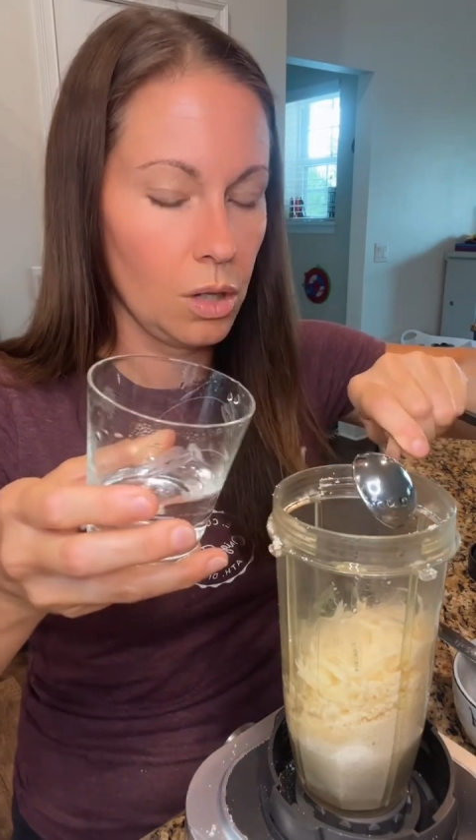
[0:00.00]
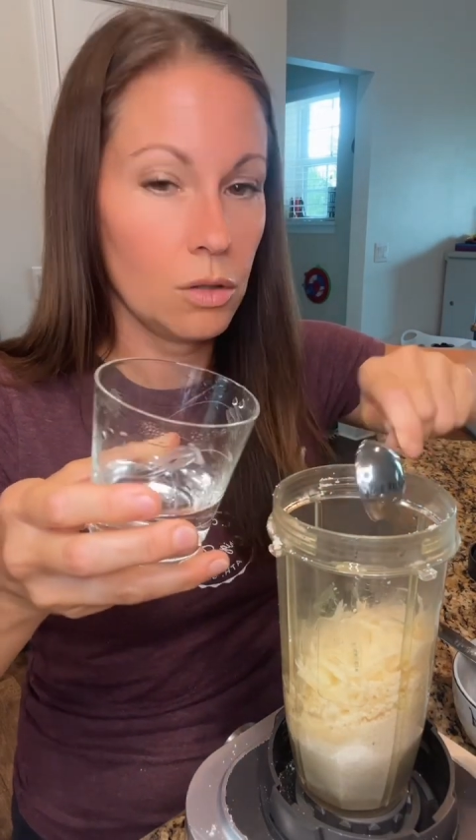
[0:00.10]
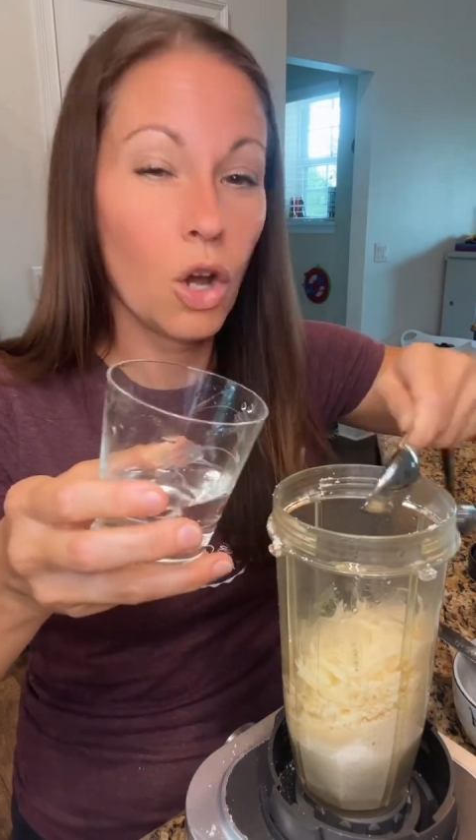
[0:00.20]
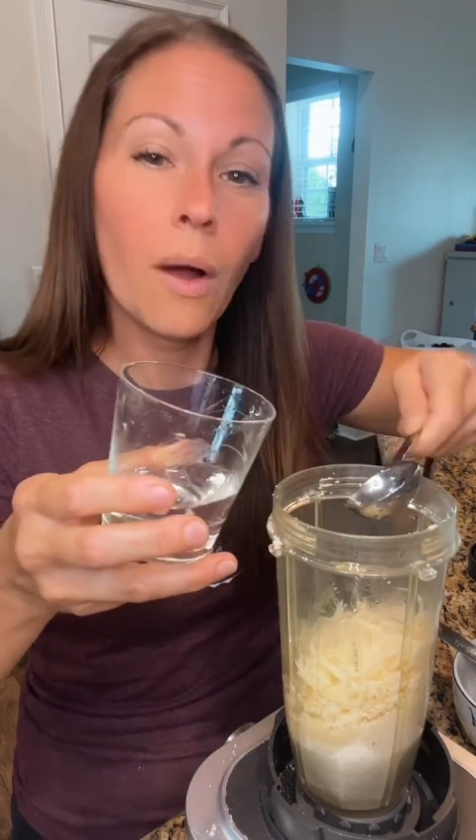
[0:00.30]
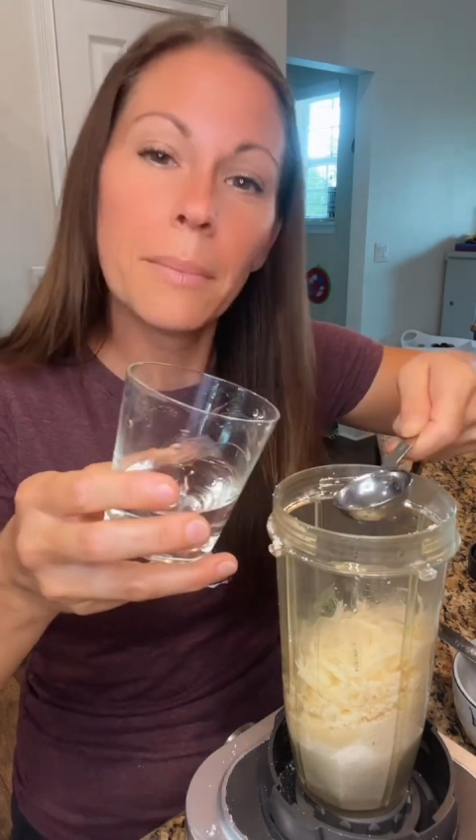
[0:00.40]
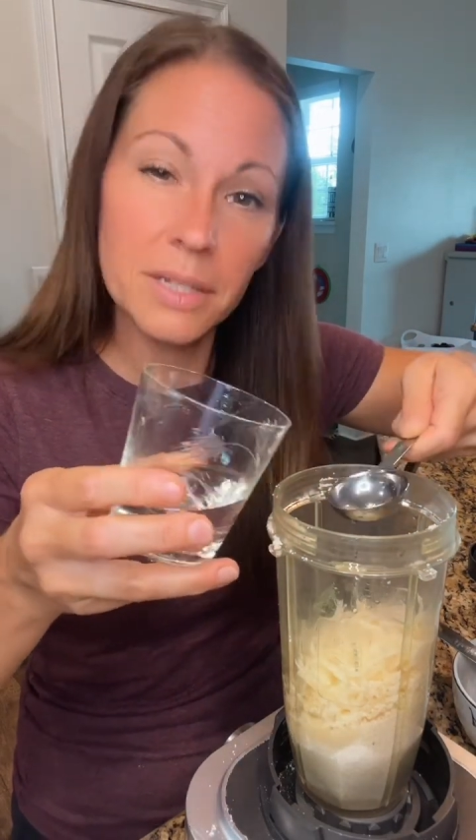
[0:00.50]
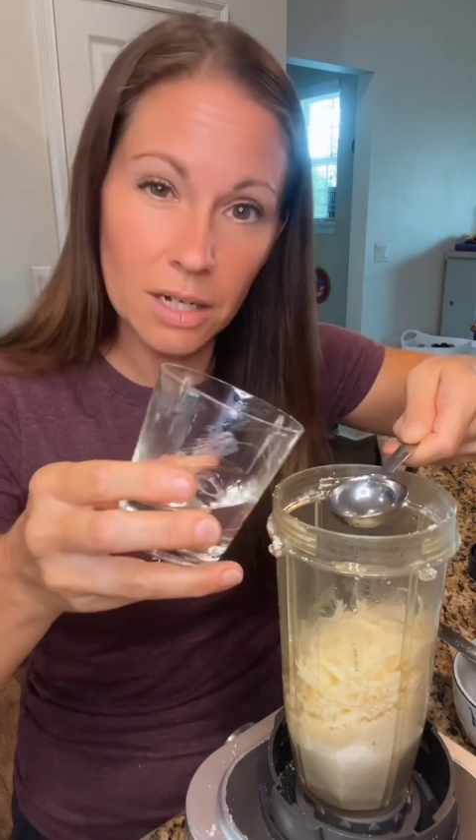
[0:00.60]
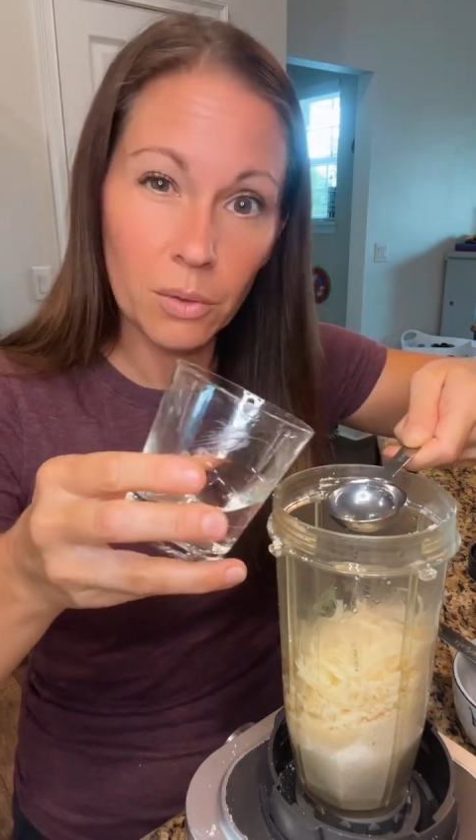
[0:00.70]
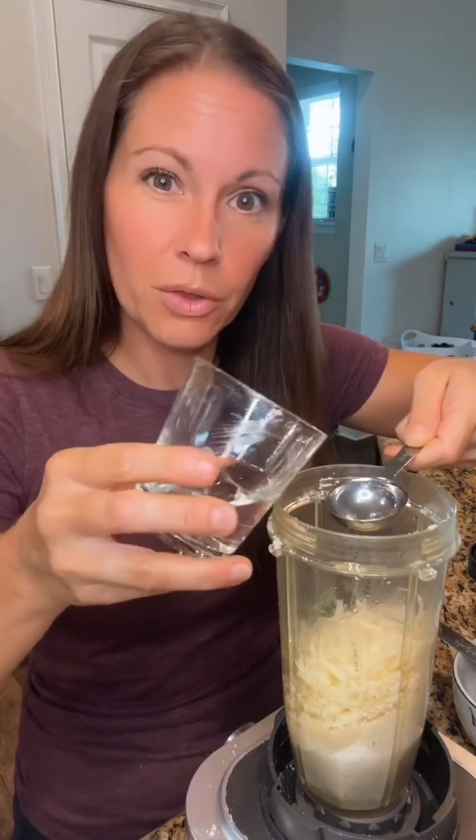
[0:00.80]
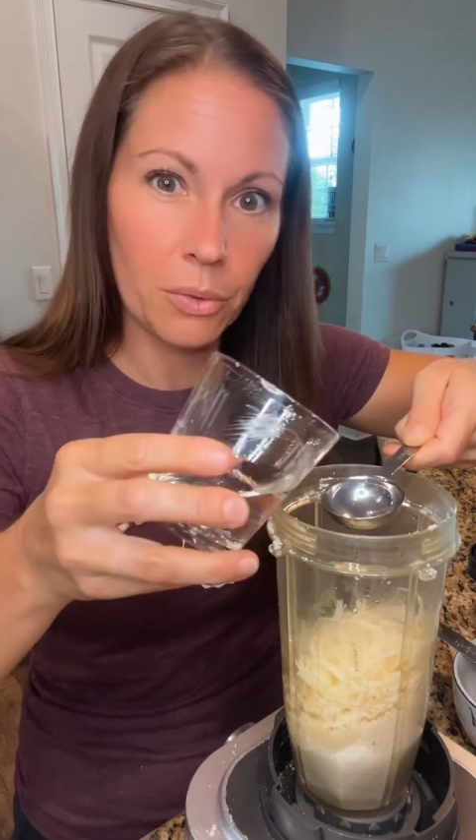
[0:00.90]
no, I'm gonna
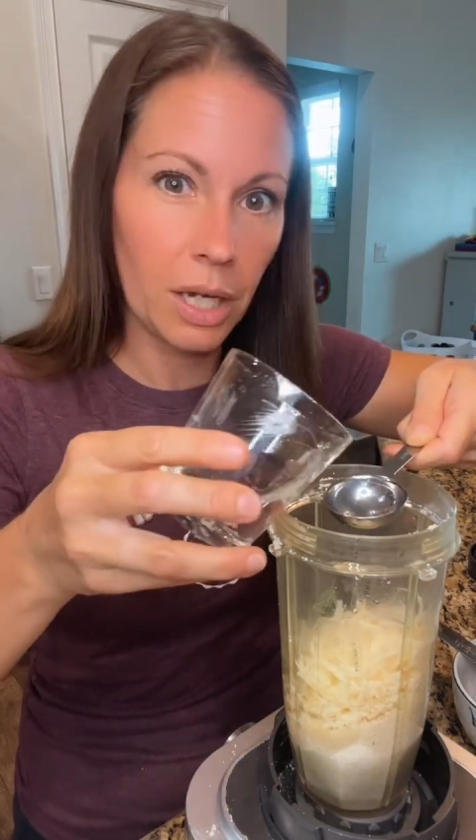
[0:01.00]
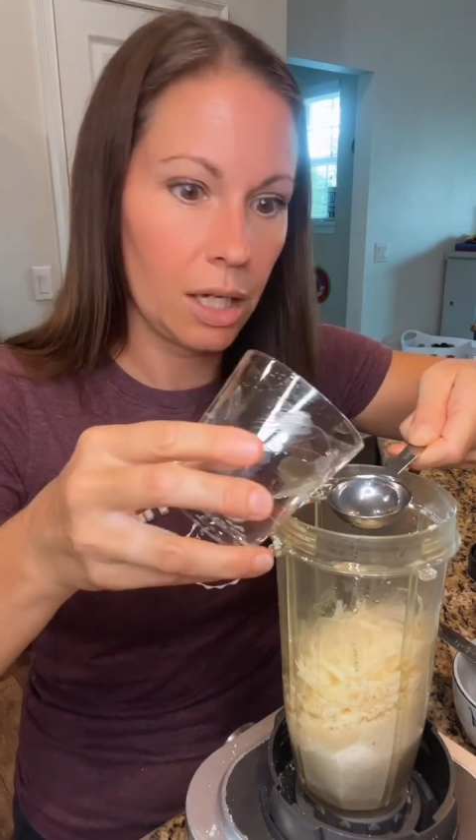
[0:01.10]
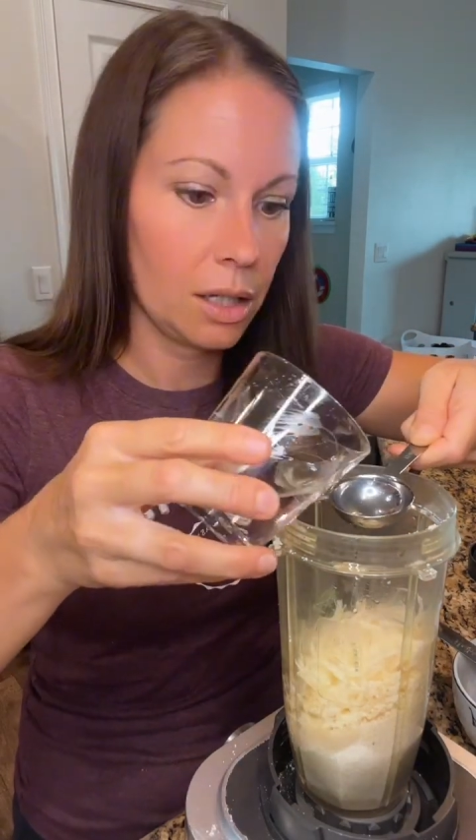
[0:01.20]
start with 3.